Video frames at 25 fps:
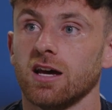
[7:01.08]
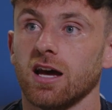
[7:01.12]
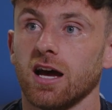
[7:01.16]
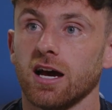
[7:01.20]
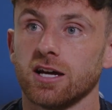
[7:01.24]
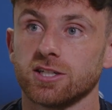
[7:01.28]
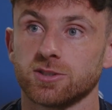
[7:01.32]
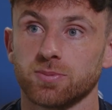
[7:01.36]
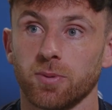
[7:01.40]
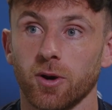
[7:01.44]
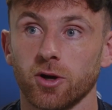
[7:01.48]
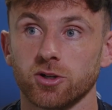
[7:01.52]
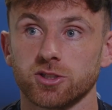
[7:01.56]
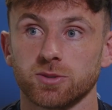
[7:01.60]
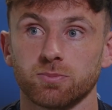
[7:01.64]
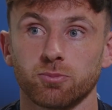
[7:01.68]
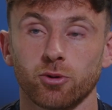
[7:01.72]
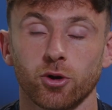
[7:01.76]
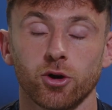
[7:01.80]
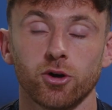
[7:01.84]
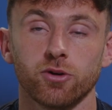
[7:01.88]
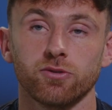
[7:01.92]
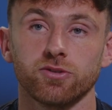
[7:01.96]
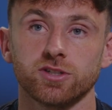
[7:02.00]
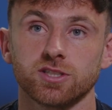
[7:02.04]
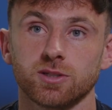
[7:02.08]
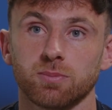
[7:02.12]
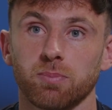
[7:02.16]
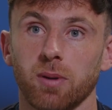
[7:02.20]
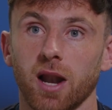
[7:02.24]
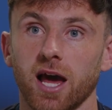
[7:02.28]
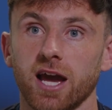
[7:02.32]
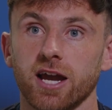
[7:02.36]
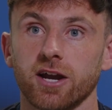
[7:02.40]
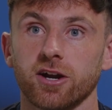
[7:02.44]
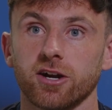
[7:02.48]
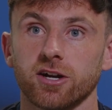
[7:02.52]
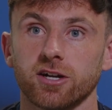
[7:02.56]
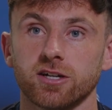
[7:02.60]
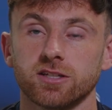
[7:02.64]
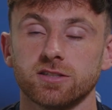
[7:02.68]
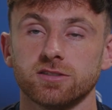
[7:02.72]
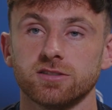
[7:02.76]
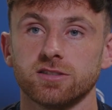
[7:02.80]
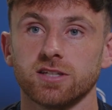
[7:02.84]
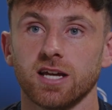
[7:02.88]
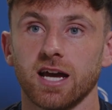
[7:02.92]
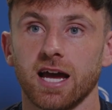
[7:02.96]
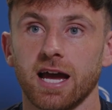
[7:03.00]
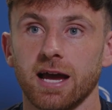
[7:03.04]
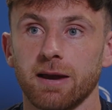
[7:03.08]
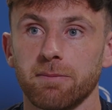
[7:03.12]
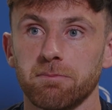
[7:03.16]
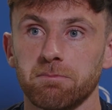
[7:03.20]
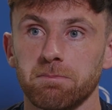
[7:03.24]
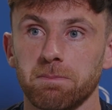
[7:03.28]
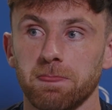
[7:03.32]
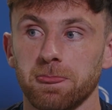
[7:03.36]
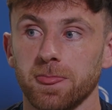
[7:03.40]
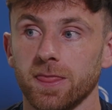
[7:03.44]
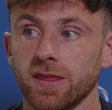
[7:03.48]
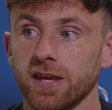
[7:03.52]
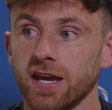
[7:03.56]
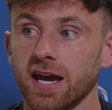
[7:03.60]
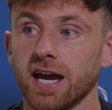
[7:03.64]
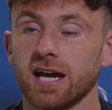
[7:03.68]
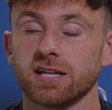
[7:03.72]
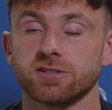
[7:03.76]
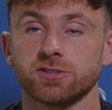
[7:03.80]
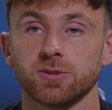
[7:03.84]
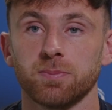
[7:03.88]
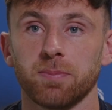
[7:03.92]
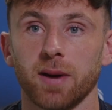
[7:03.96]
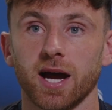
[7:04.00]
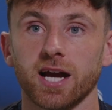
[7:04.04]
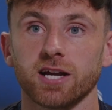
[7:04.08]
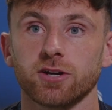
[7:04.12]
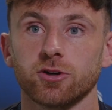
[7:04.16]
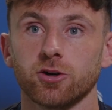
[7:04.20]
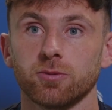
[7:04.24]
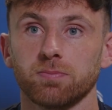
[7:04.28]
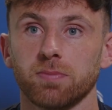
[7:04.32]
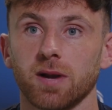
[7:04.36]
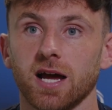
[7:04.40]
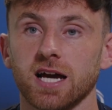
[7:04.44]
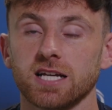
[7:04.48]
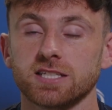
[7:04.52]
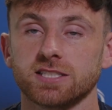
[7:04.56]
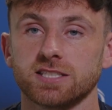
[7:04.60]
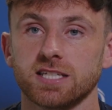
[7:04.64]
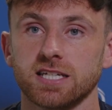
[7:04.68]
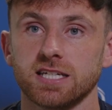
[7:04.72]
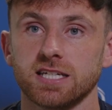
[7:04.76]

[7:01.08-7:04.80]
I suppose, improve as a player. And yeah, to back up last